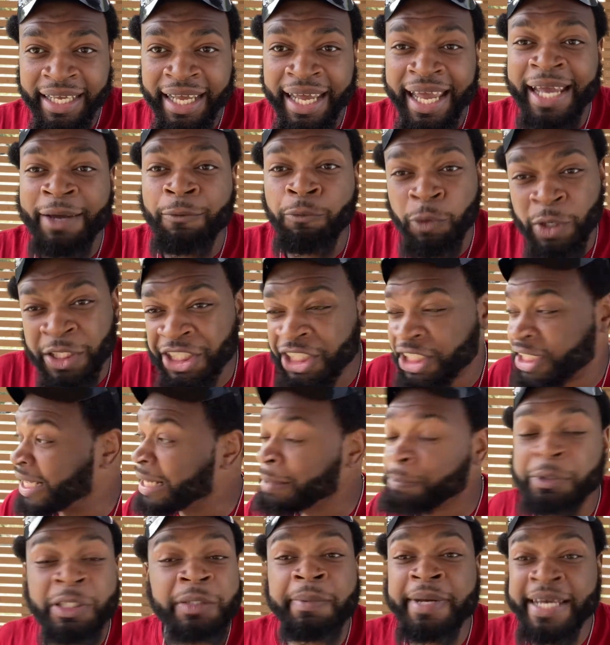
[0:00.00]
which
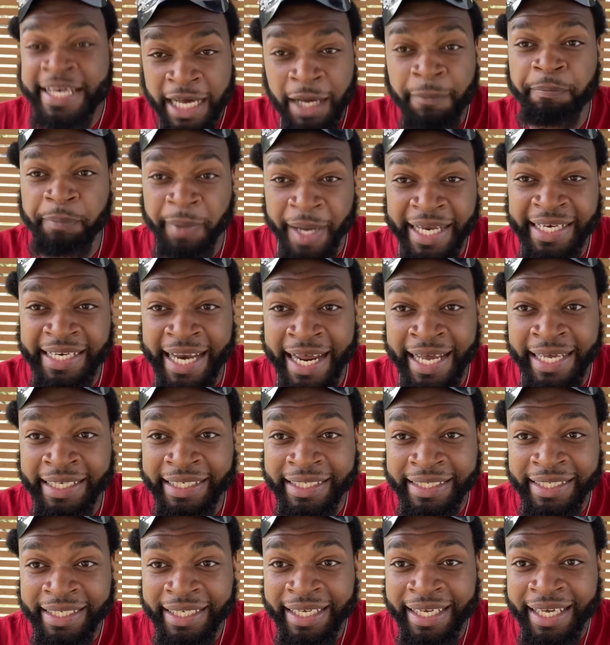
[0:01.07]
keeps me up at night,
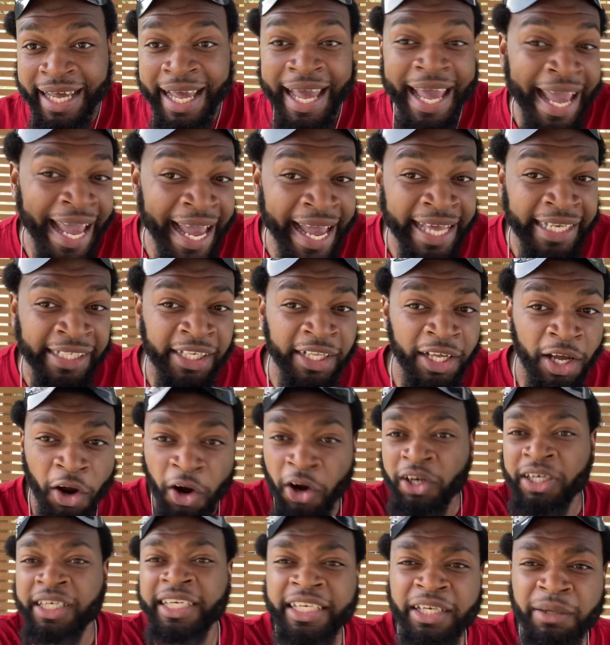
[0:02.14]
and
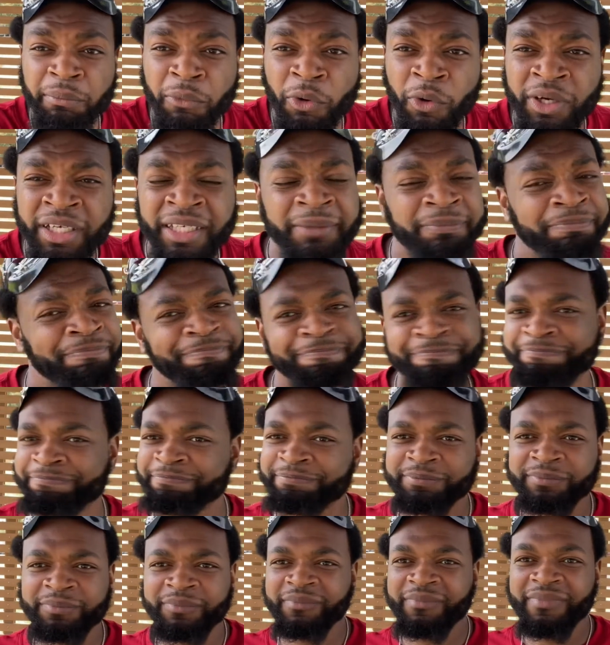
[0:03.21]
early in the morning,
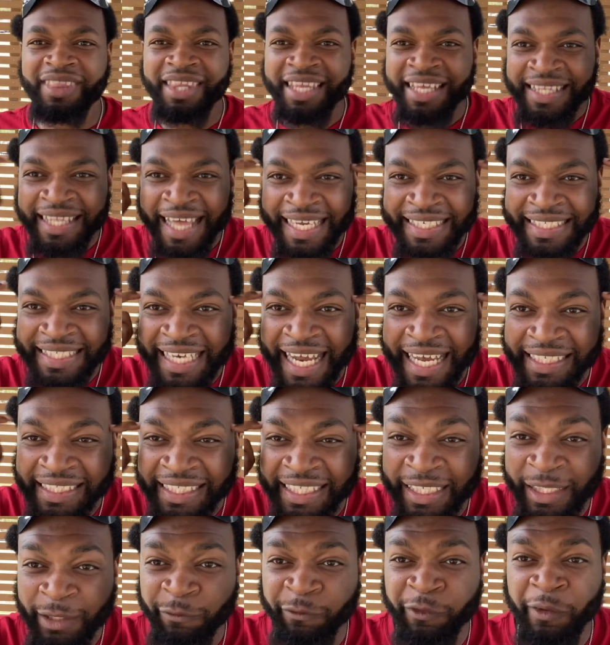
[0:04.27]
that's not
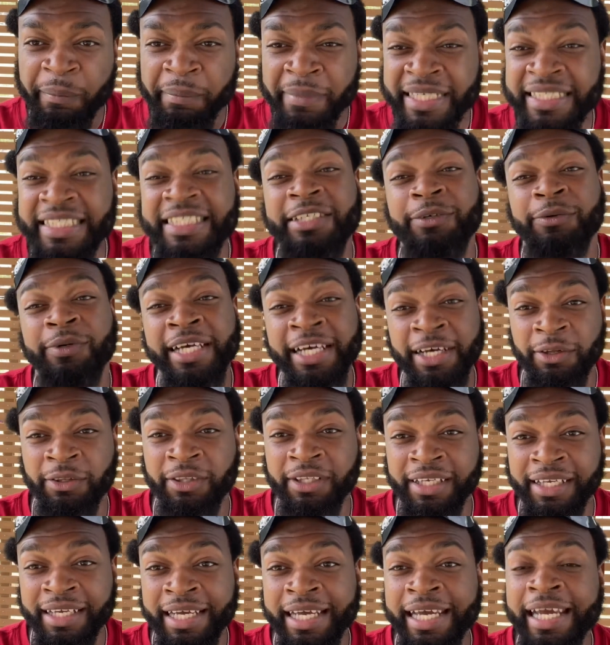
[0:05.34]
good for mental health.
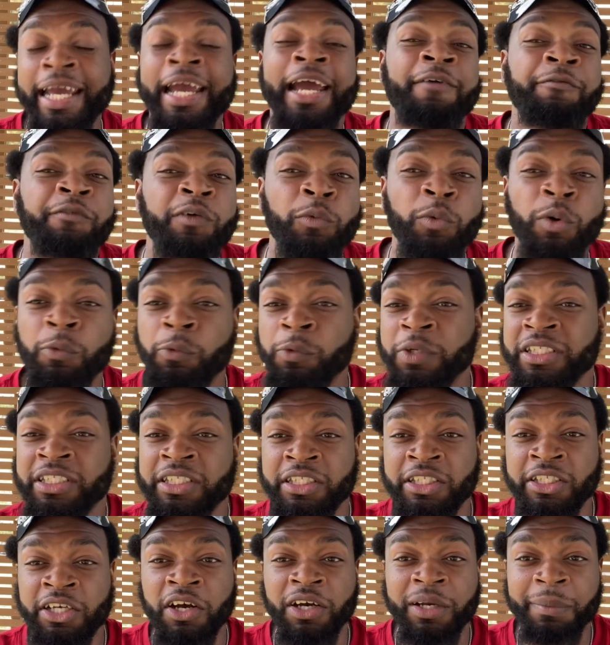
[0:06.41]
Everyone wants to
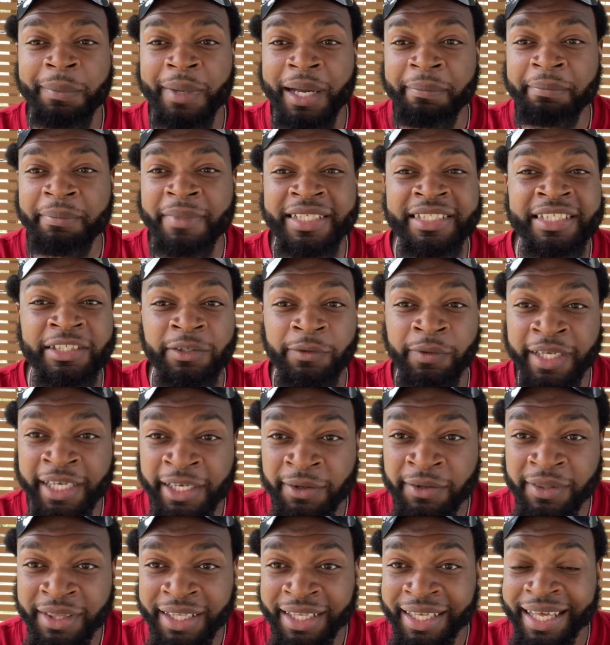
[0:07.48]
talk about mental health.
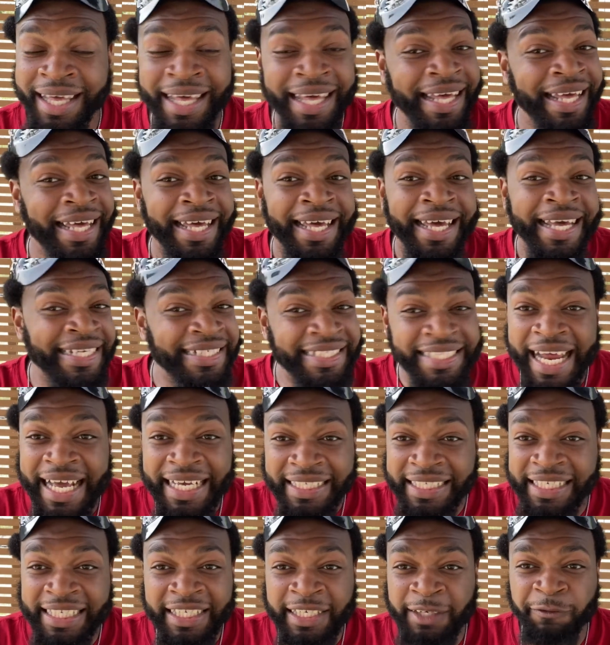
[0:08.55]
It's not
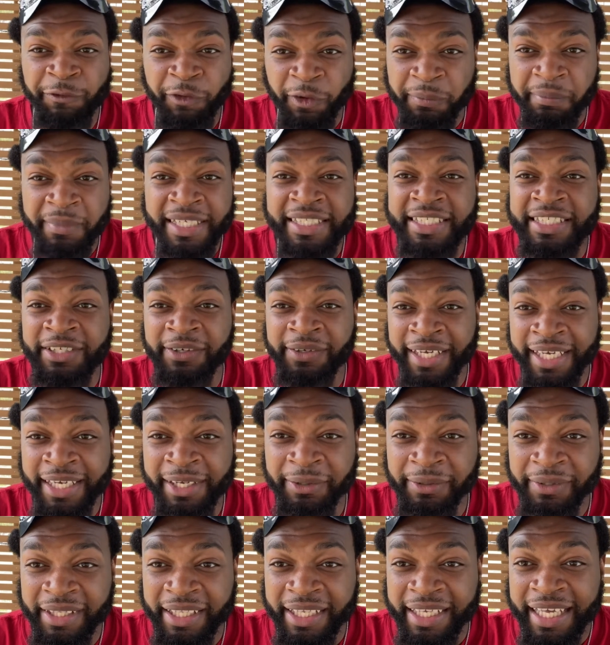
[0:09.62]
good for mental health
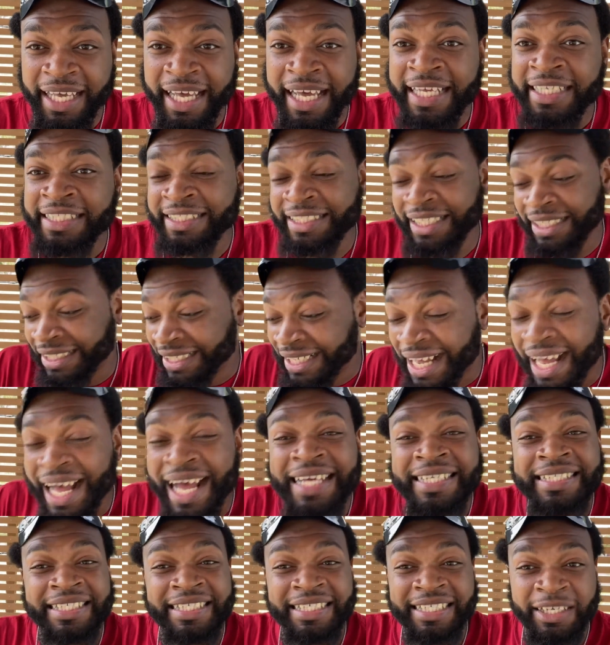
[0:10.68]
to
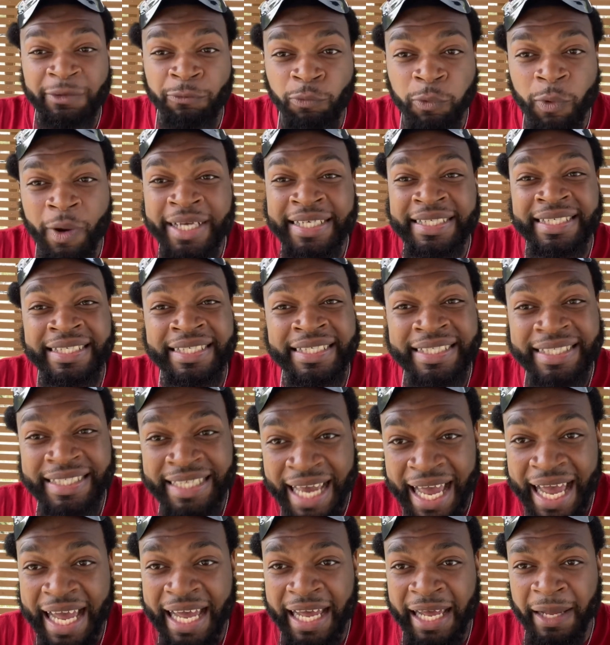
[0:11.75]
constantly waste
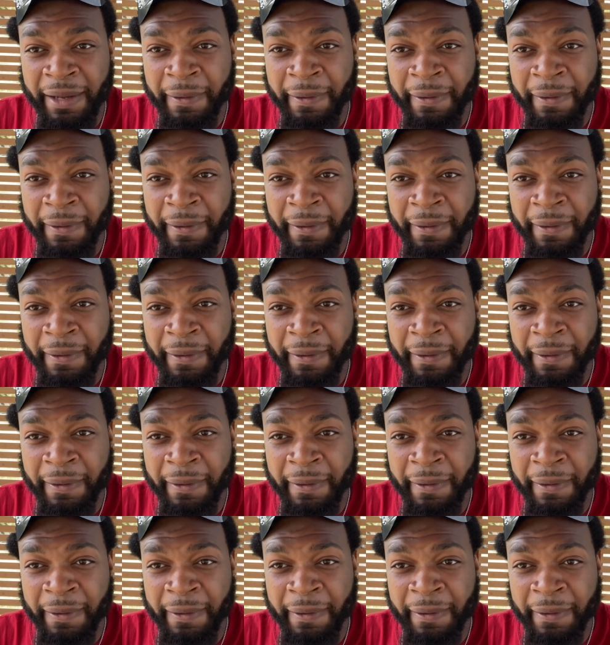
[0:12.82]
time